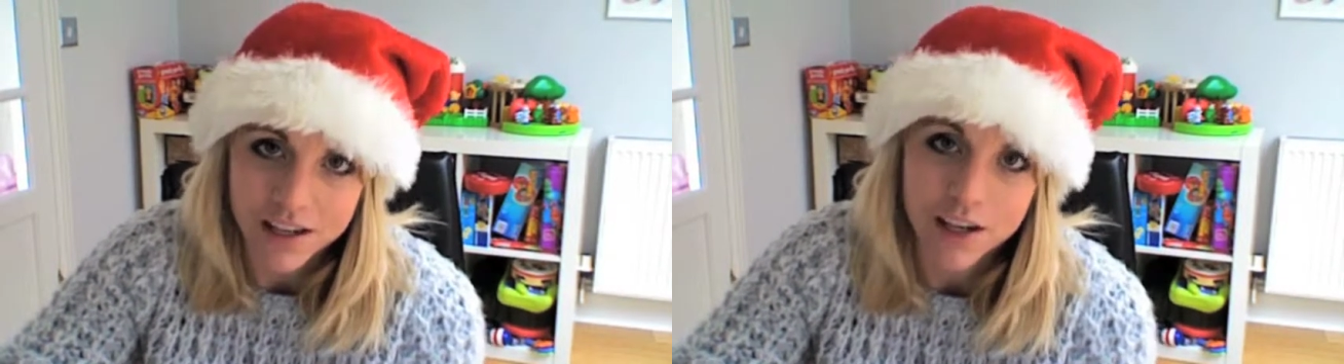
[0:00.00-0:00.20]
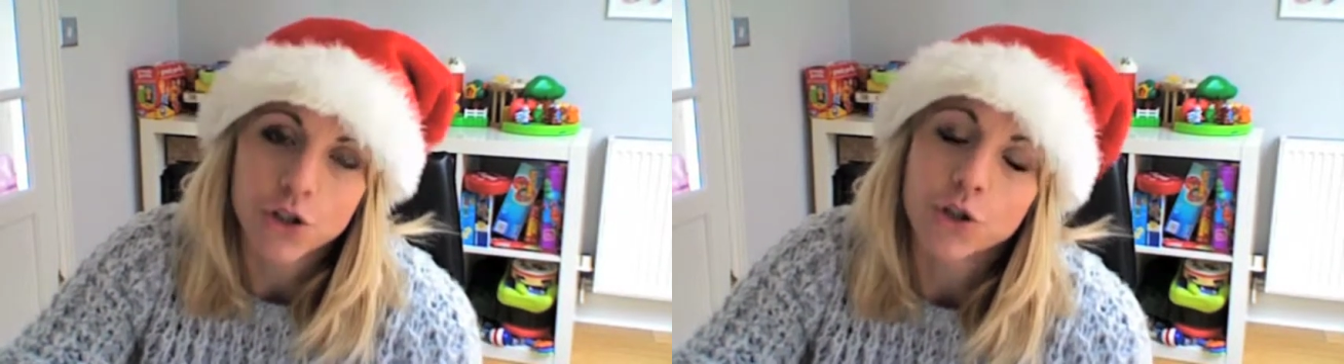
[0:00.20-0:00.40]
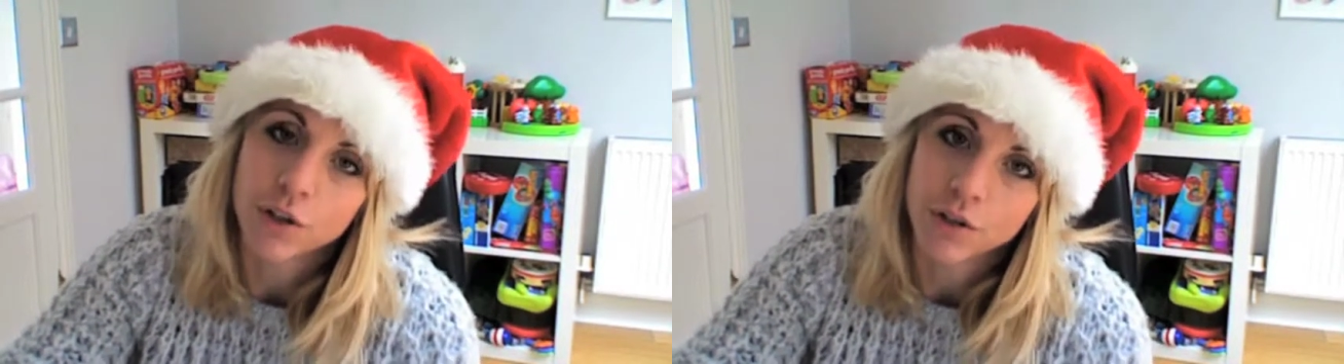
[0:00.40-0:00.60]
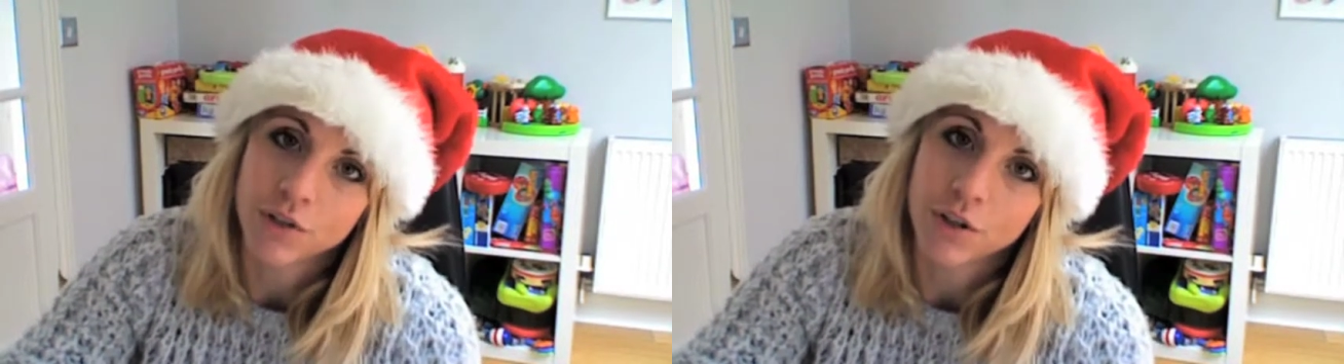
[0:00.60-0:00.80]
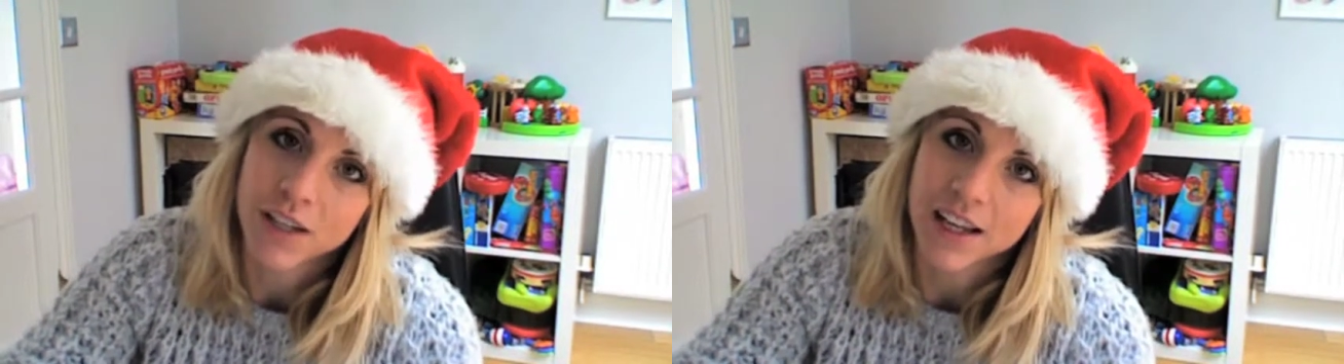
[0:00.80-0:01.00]
enjoy your
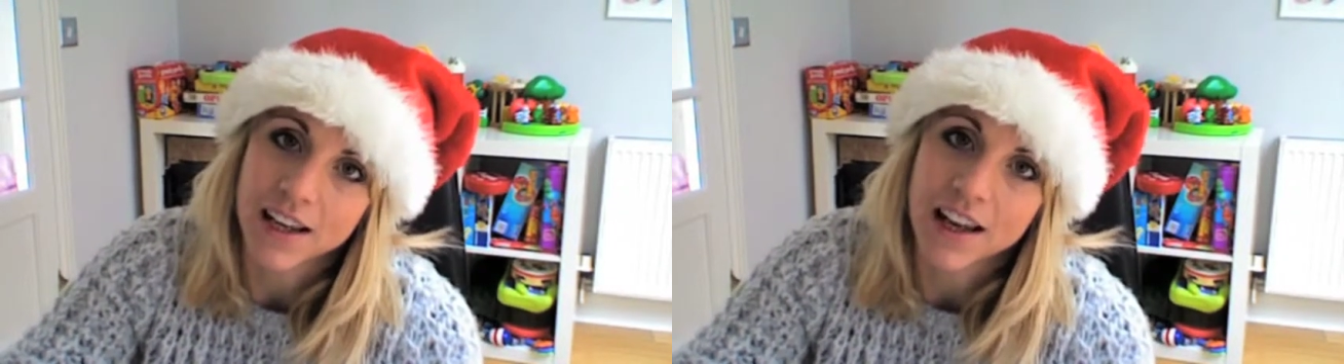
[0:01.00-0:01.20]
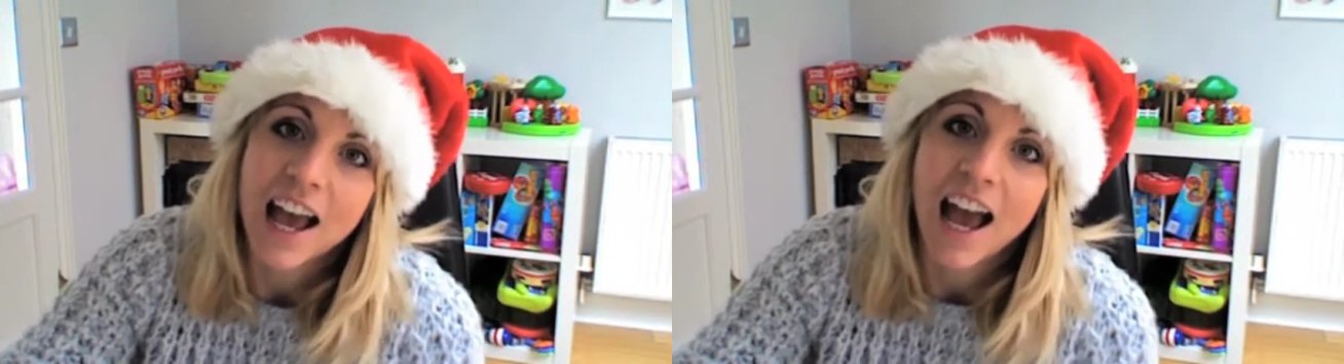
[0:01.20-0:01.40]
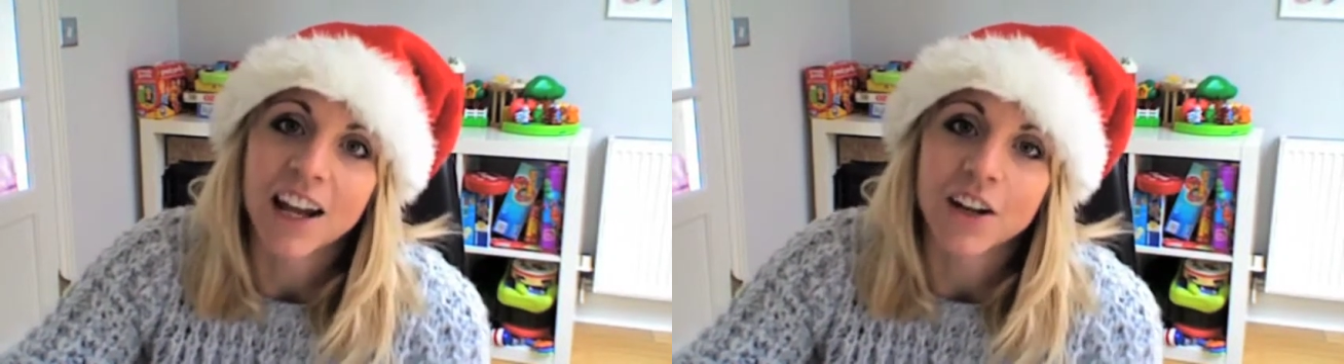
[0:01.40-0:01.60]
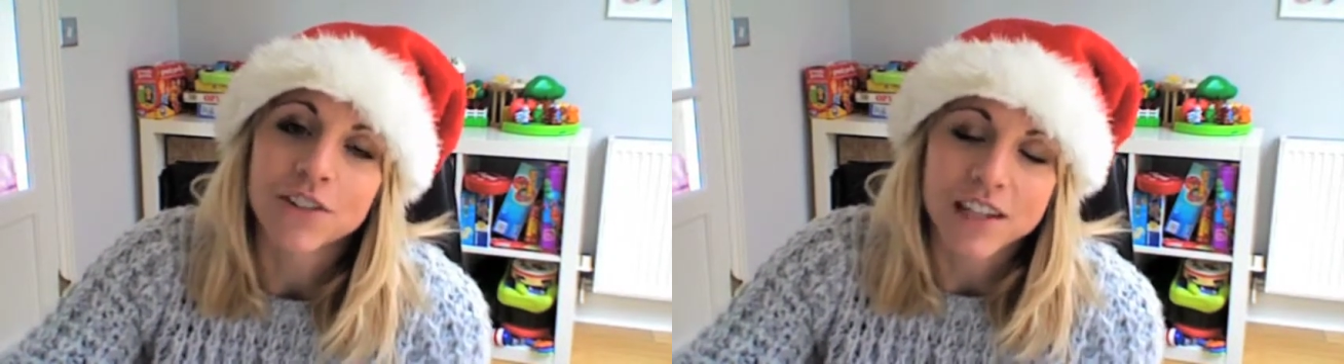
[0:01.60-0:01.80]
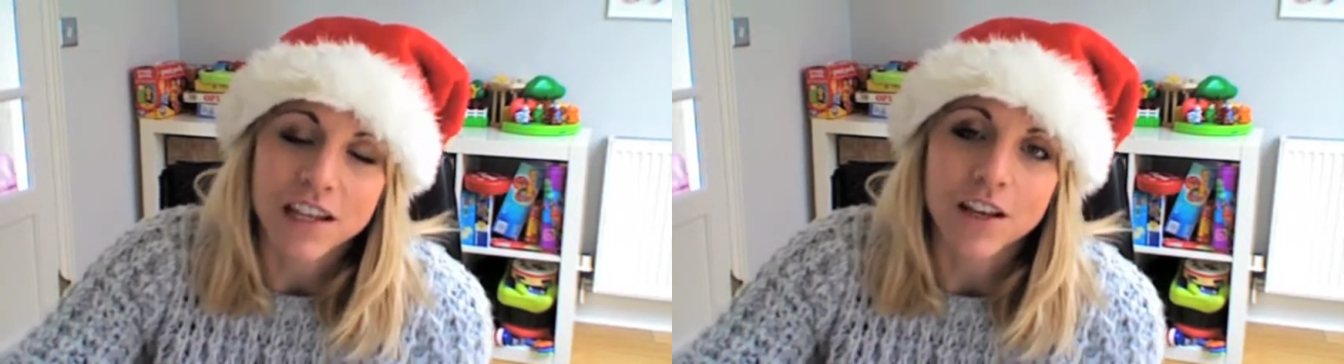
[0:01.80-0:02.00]
new year, and I'll
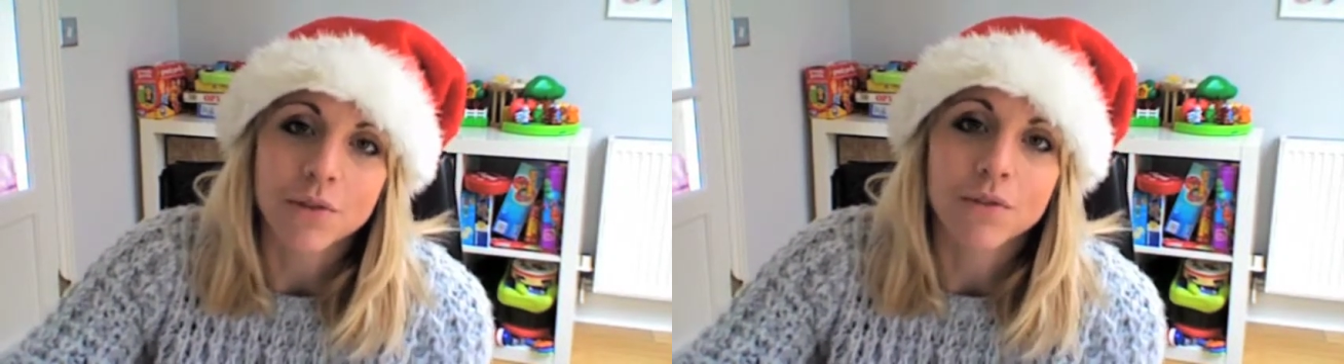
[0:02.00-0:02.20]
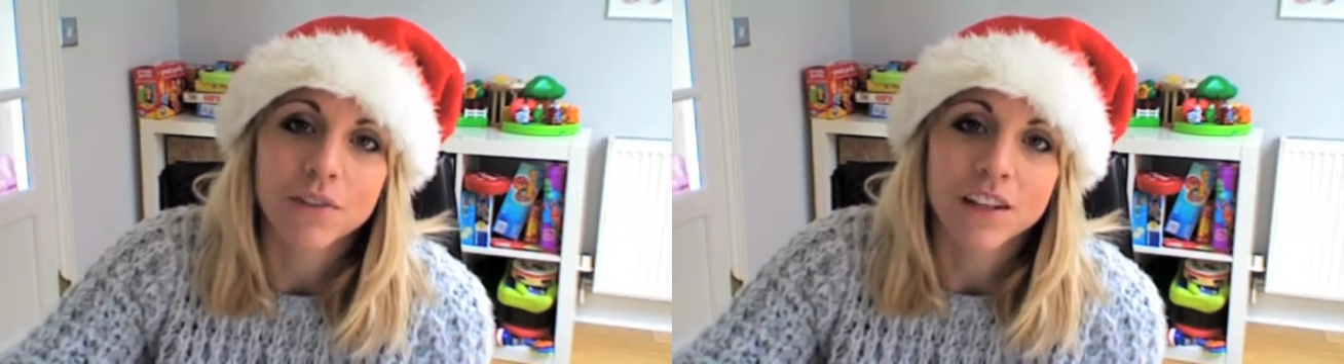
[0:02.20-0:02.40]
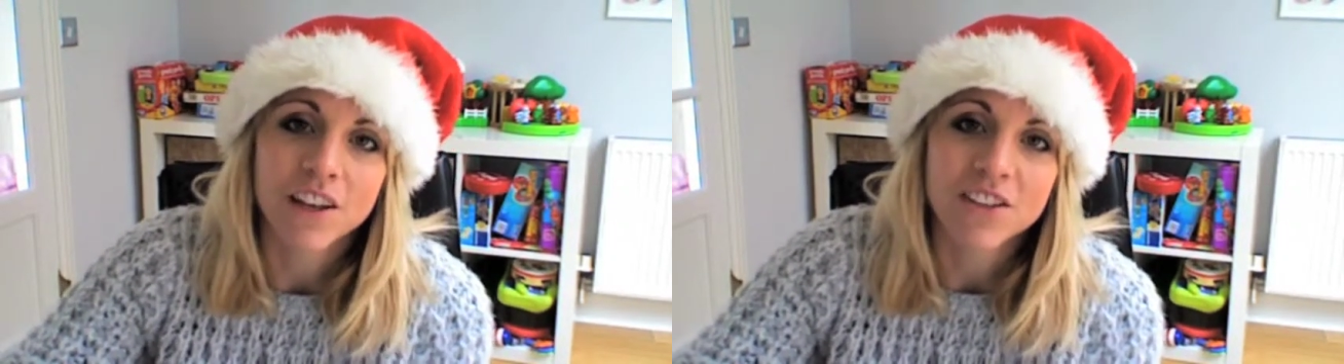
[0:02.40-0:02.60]
see you the other